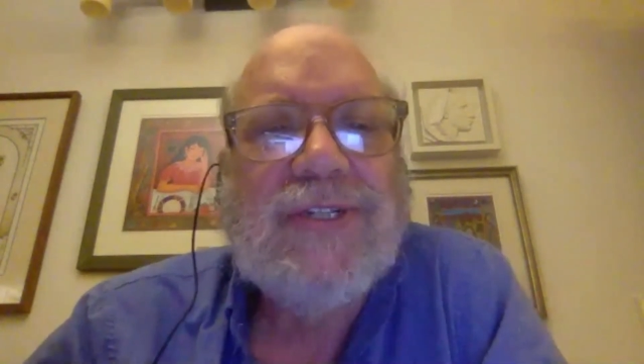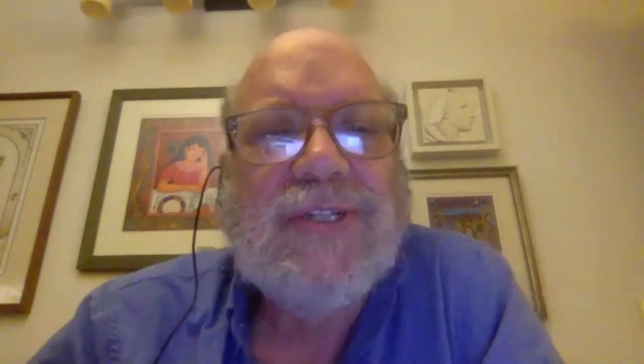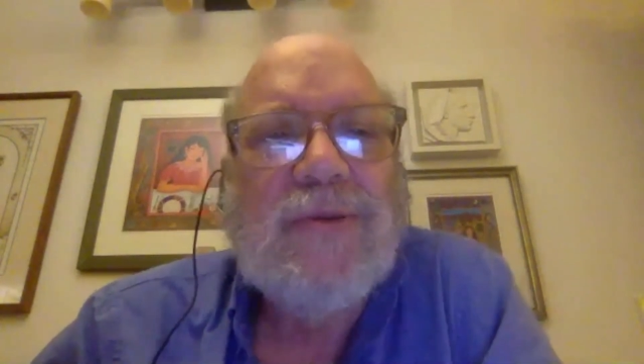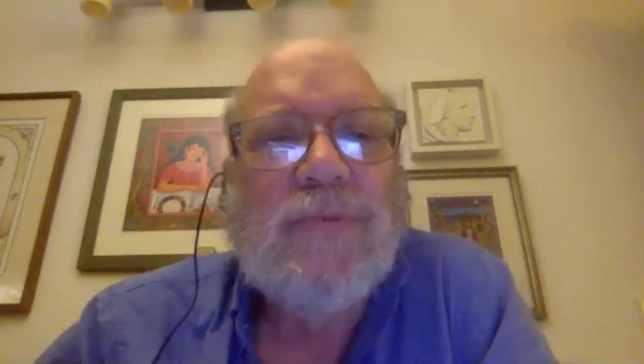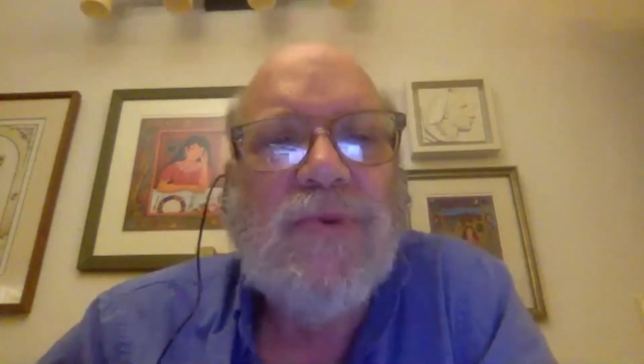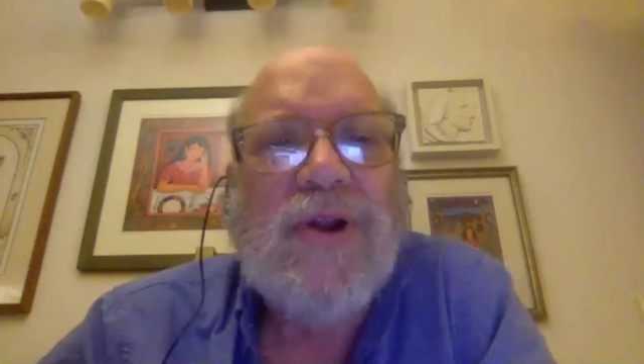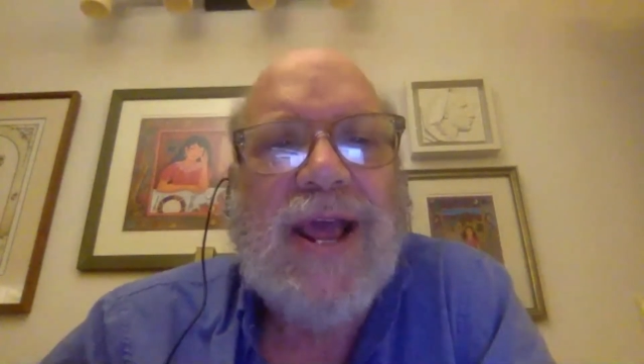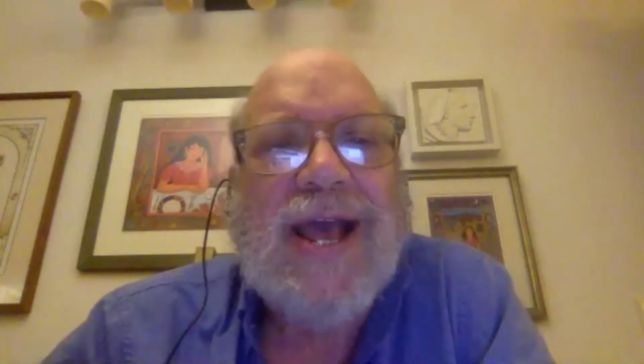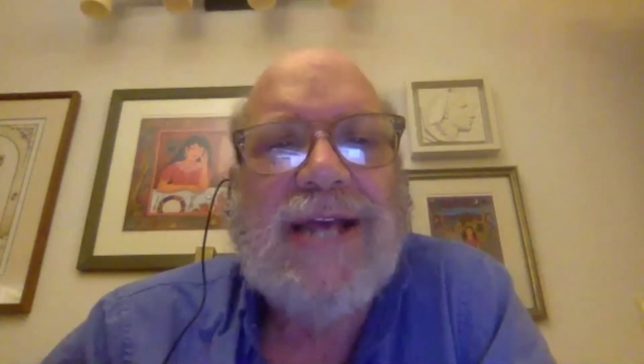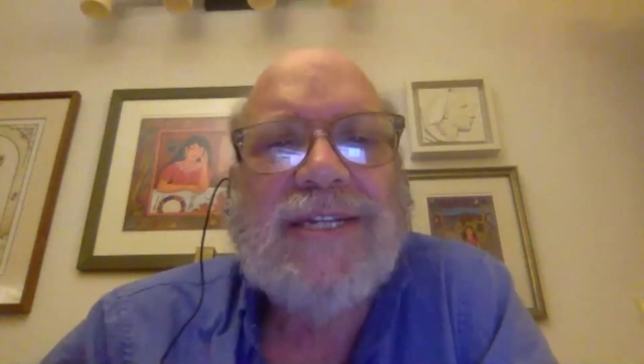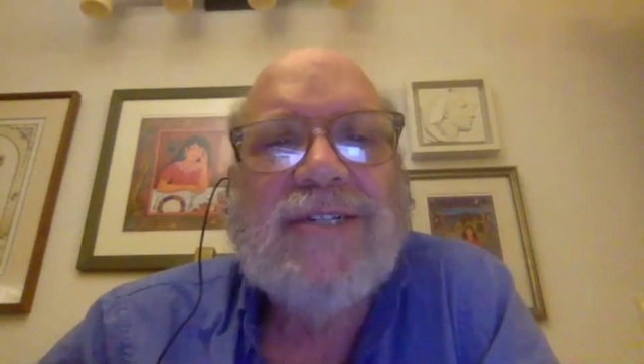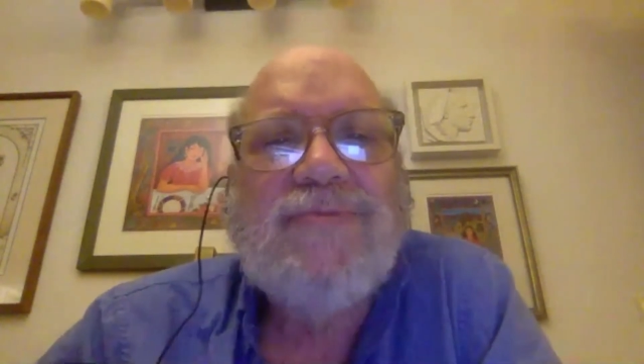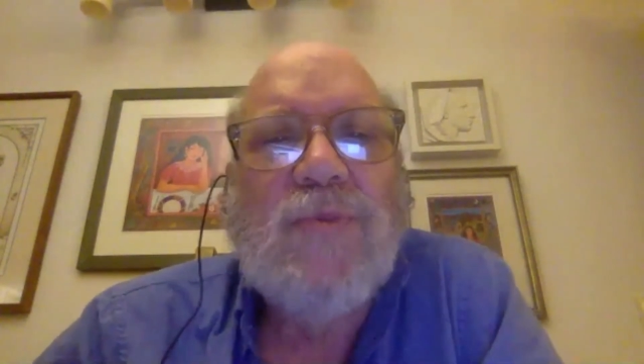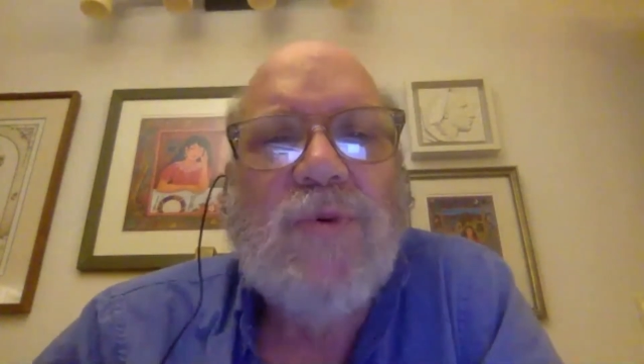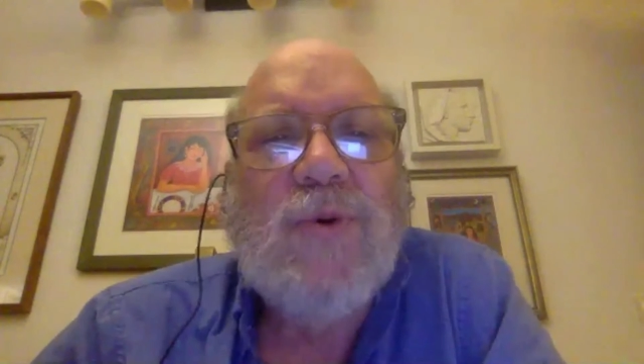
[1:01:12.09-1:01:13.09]
the
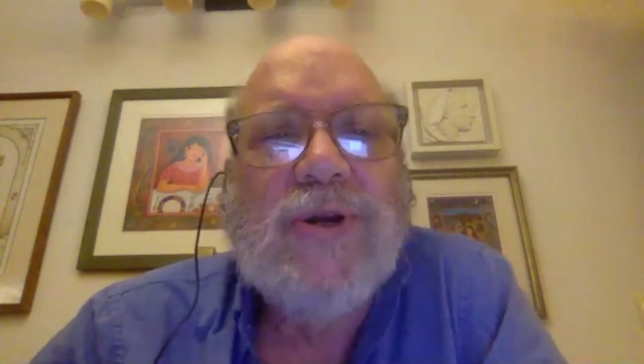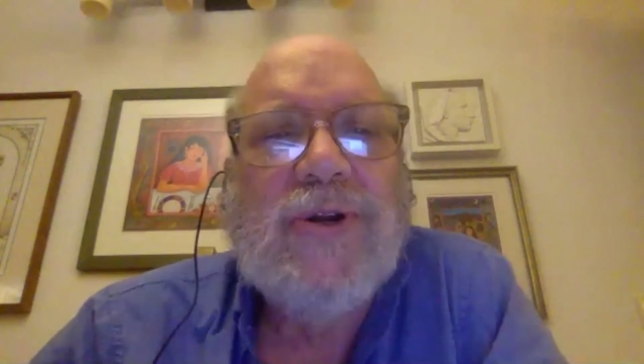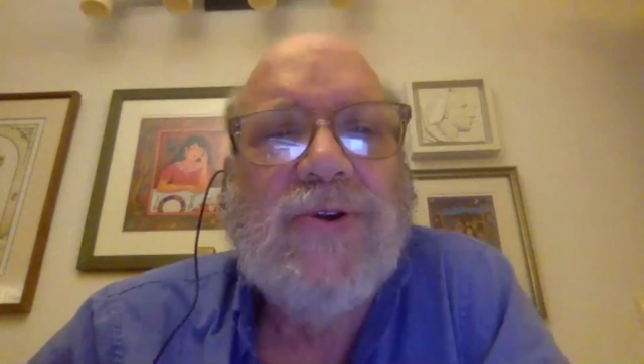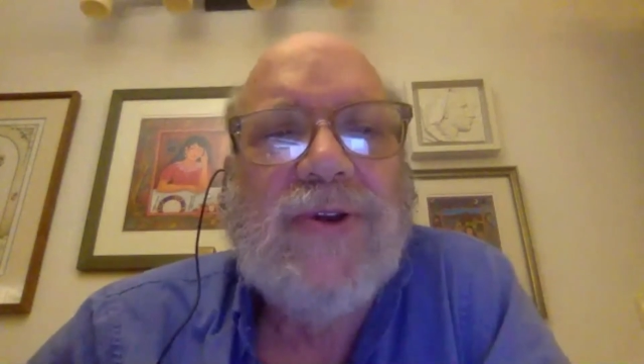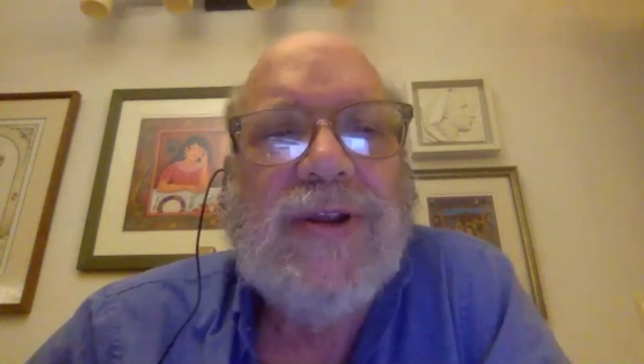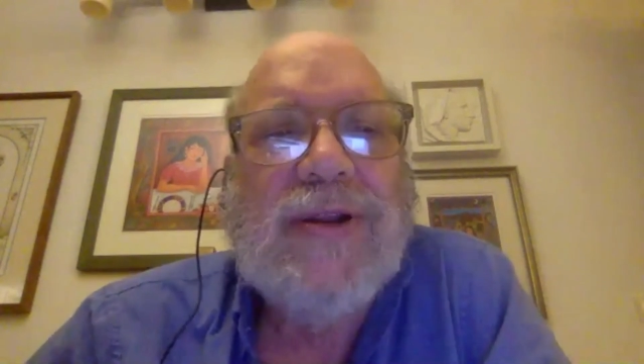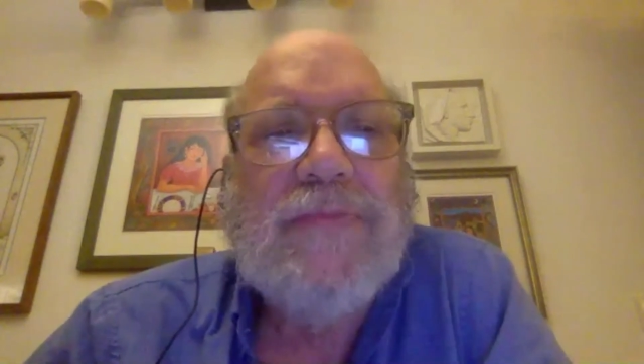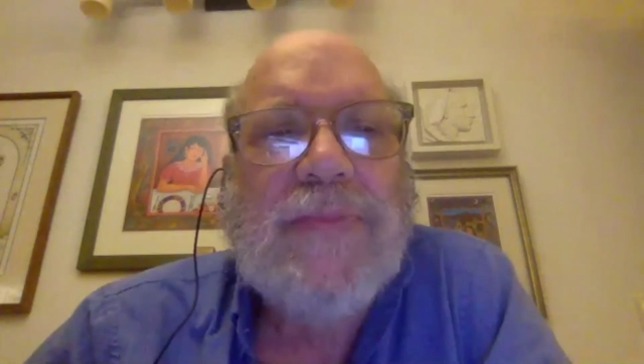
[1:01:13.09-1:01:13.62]
brass mortar and